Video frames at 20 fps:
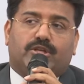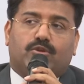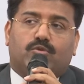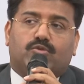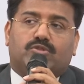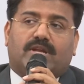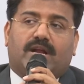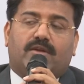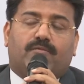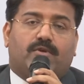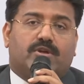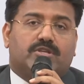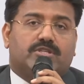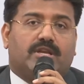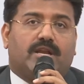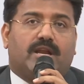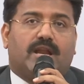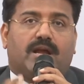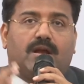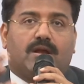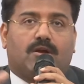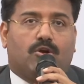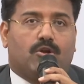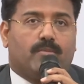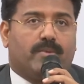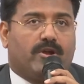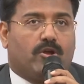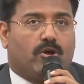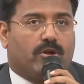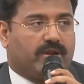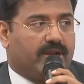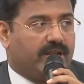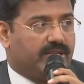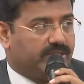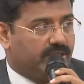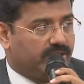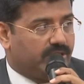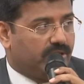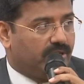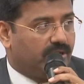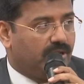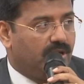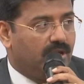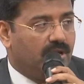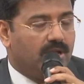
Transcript: you start functioning like a government organization